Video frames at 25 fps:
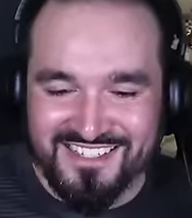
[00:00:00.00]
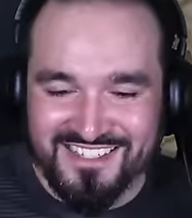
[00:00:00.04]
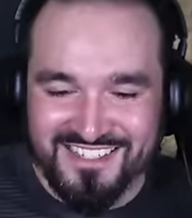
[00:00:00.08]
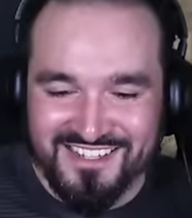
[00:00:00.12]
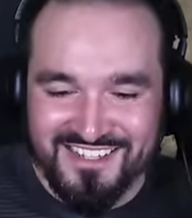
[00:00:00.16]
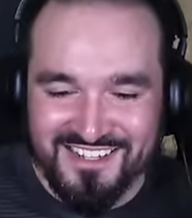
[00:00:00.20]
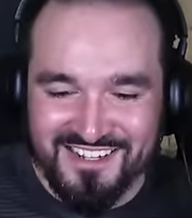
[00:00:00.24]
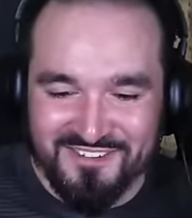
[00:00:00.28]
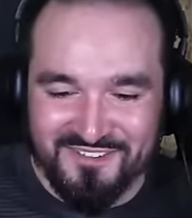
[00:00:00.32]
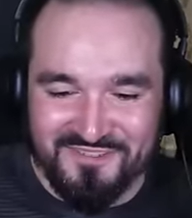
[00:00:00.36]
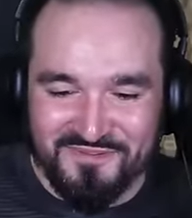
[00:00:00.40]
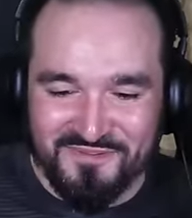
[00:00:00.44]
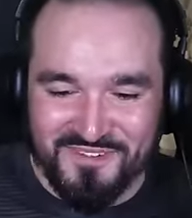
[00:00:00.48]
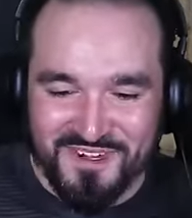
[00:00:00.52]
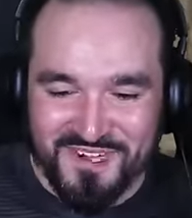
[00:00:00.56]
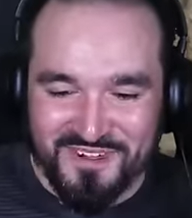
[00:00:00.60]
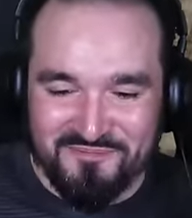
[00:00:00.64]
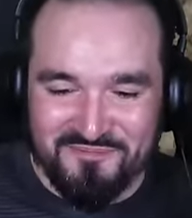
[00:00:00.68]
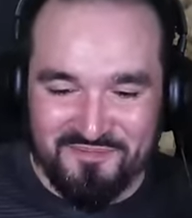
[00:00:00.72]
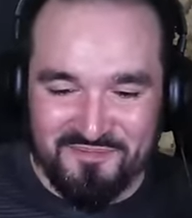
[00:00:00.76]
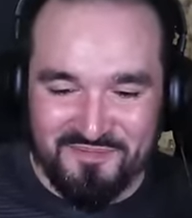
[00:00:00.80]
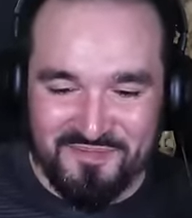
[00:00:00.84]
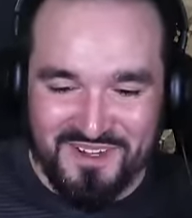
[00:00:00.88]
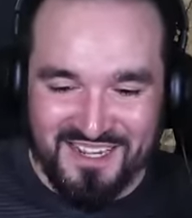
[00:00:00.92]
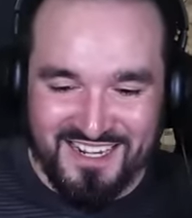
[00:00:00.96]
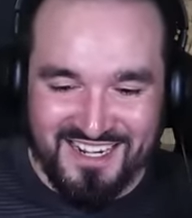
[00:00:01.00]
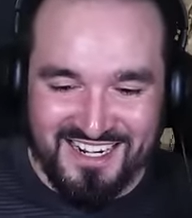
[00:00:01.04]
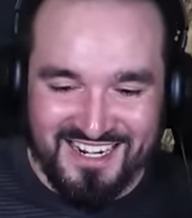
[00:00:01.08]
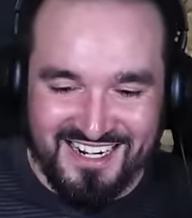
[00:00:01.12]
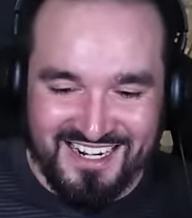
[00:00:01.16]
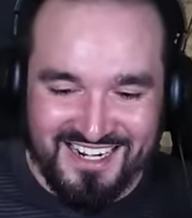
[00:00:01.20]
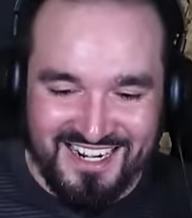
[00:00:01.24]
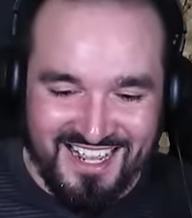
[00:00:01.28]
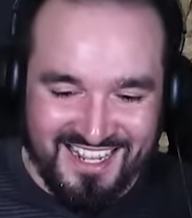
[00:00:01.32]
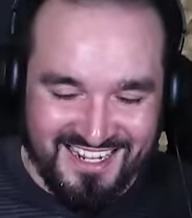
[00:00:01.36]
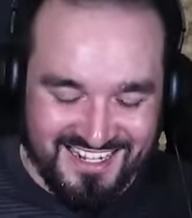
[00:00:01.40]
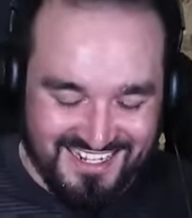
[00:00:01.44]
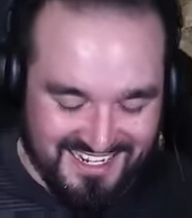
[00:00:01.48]
Flip it,
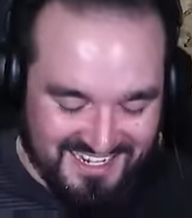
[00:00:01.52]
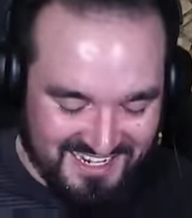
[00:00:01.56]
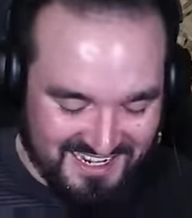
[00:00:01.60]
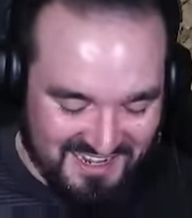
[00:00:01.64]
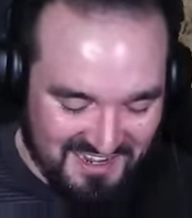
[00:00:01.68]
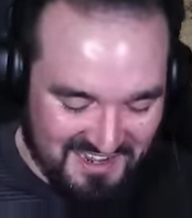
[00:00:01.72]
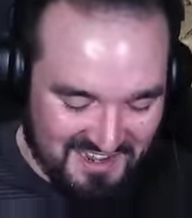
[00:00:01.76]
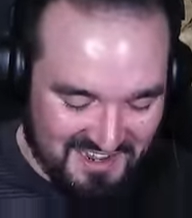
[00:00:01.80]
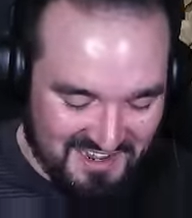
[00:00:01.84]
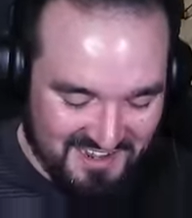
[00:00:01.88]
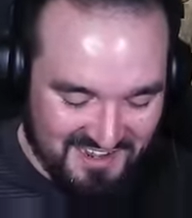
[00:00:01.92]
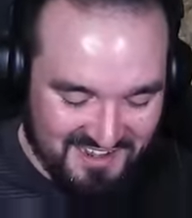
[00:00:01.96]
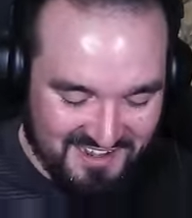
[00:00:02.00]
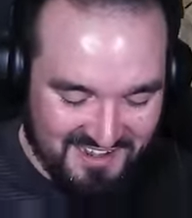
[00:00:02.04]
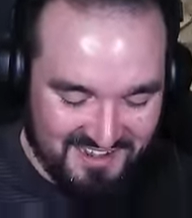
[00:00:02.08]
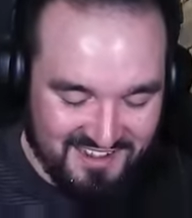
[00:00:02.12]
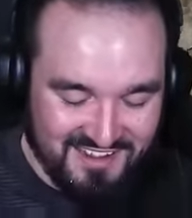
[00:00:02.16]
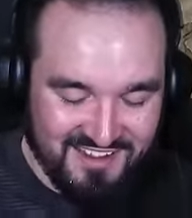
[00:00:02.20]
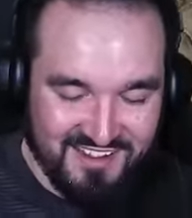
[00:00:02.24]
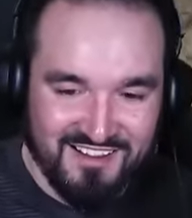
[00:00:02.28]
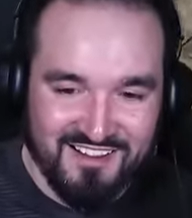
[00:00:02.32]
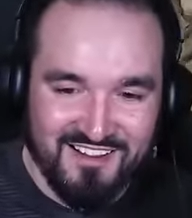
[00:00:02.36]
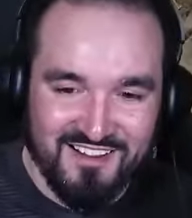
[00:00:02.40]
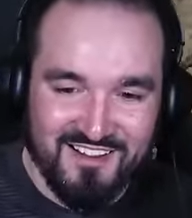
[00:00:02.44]
heck! Oh